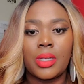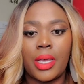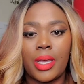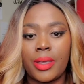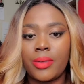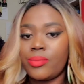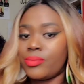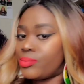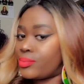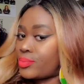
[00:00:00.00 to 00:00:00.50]

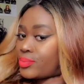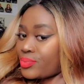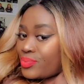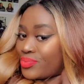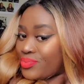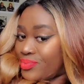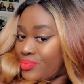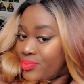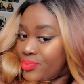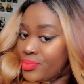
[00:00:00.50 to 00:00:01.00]
Okay.
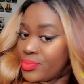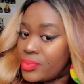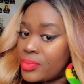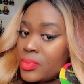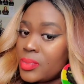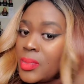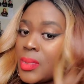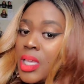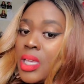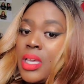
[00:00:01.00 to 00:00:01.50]

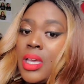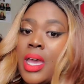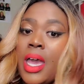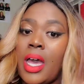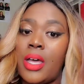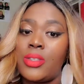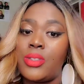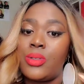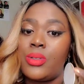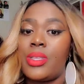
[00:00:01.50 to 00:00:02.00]

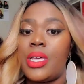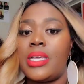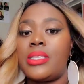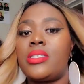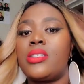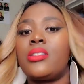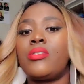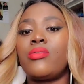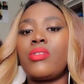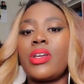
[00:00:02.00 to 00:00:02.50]
I'll do that
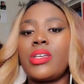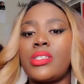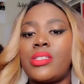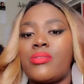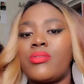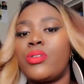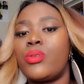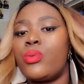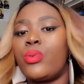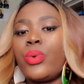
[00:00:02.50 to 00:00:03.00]
to the rest
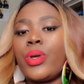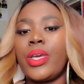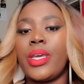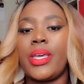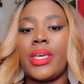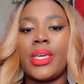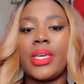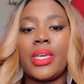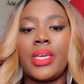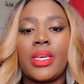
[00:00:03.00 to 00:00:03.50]
of the
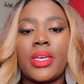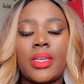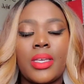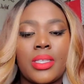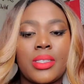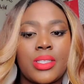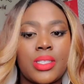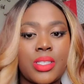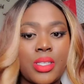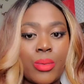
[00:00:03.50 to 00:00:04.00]
wig
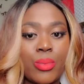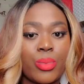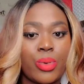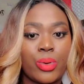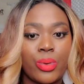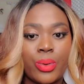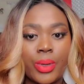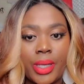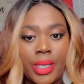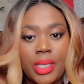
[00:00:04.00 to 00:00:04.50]
at some
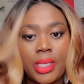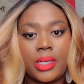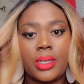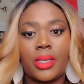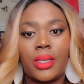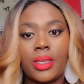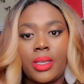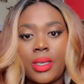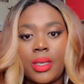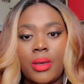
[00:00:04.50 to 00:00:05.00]
point,
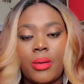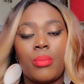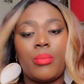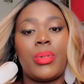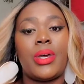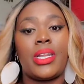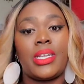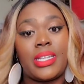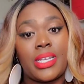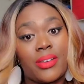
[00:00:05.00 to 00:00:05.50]

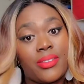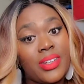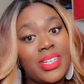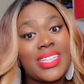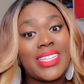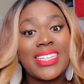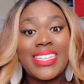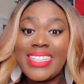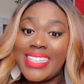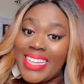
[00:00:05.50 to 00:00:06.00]
but it
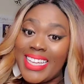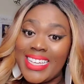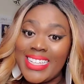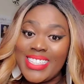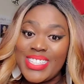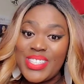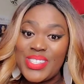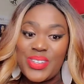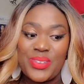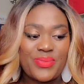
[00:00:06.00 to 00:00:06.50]
definitely
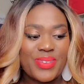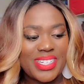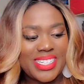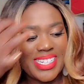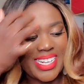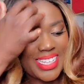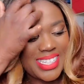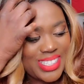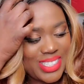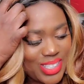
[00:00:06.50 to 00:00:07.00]
lays so
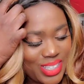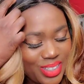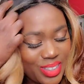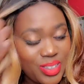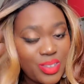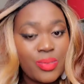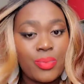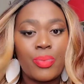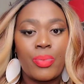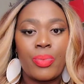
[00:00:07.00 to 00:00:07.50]
much nicer.